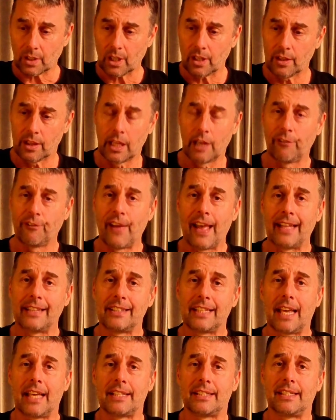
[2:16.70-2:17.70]
They're
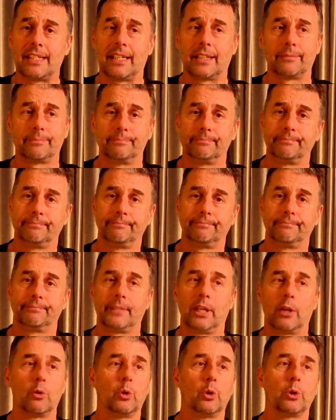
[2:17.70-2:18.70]
fantastic.
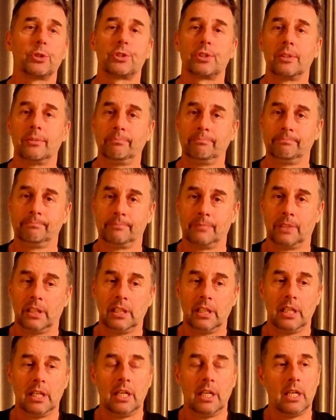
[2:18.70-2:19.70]
They're awesome.
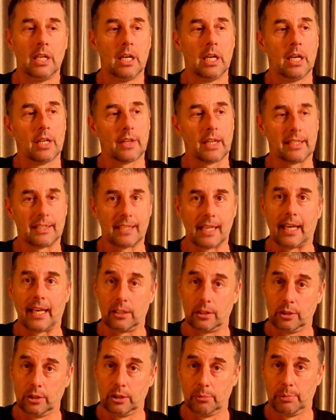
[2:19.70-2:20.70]
They take a
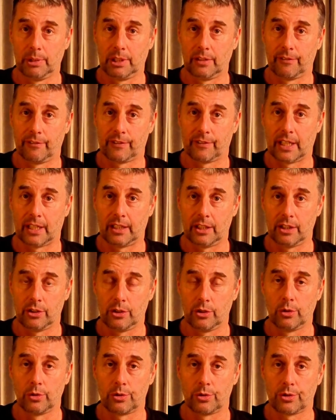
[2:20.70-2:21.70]
little bit of getting
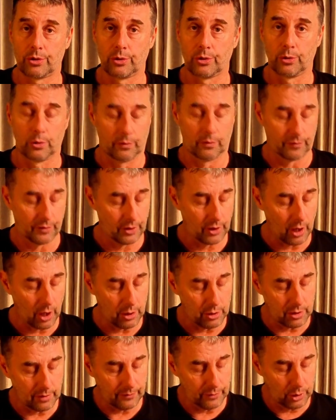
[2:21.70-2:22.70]
used to. For those
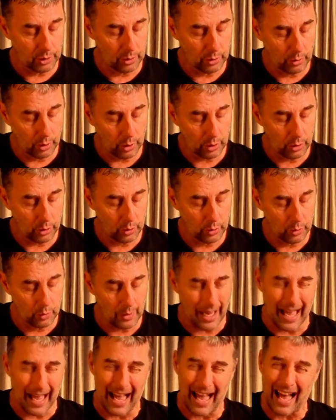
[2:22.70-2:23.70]
of you who
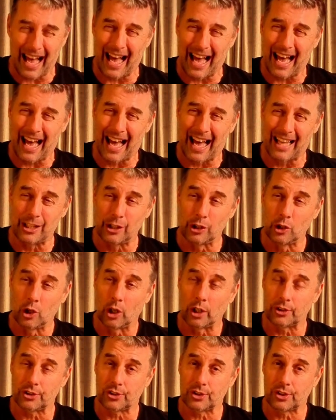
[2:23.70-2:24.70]
are
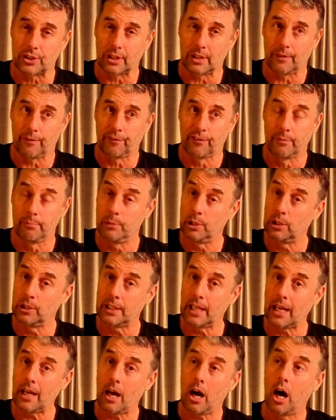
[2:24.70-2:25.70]
not
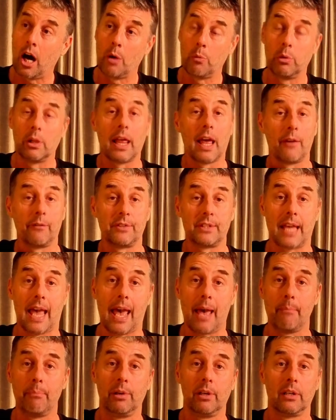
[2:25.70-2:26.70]
familiar, I will have
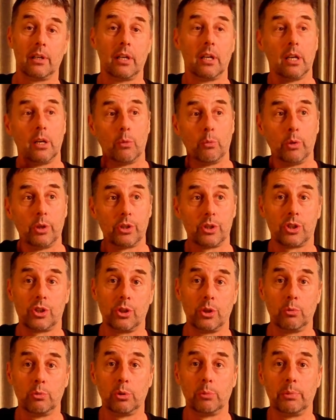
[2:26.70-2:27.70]
tab, which you
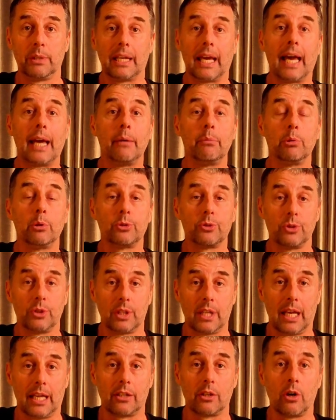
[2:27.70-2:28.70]
will be able to
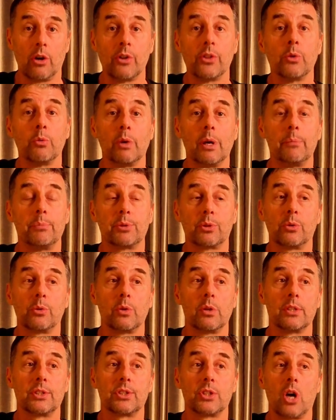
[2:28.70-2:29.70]
get on the
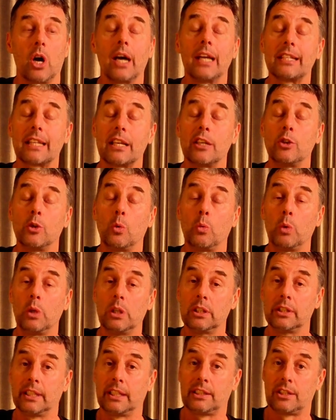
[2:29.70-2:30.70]
website. You will
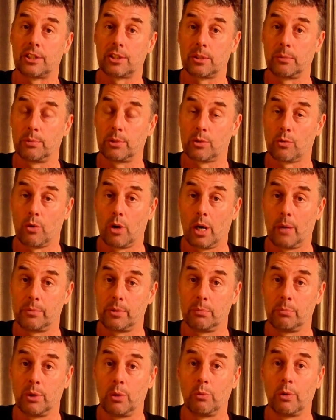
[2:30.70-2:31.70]
need to subscribe to
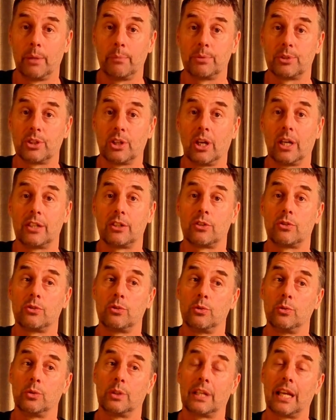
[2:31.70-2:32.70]
my website
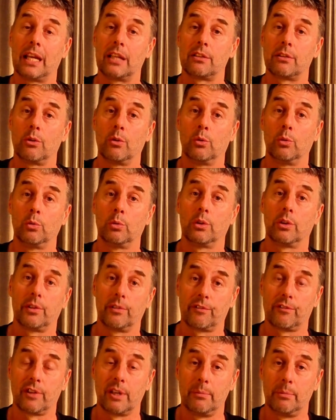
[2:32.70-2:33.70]
to get all the
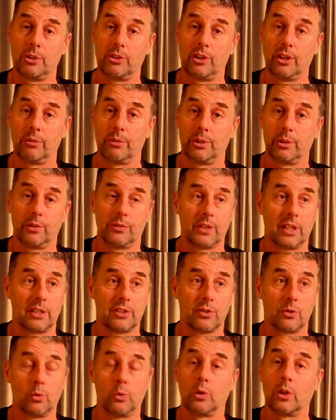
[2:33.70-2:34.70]
free material. That's
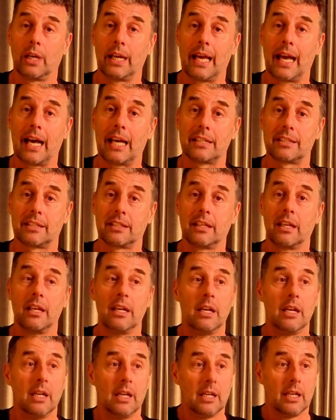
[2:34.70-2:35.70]
all I ask.
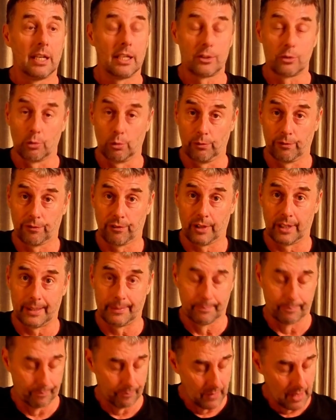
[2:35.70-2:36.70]
It's all free.
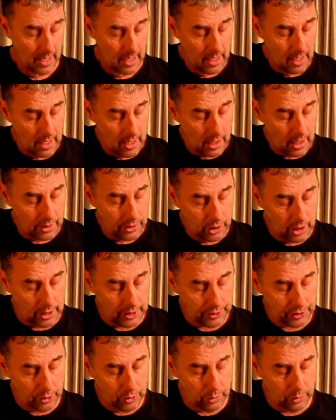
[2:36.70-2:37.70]
Ninth
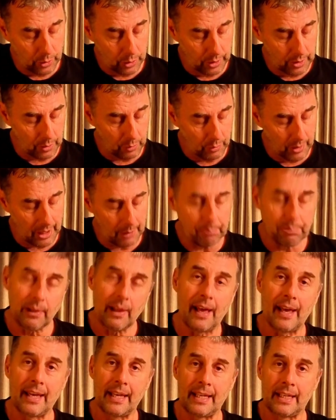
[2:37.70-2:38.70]
chord, we're
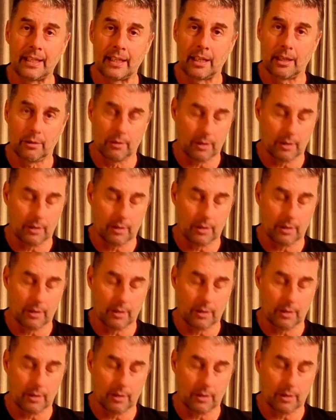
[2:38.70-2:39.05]
playing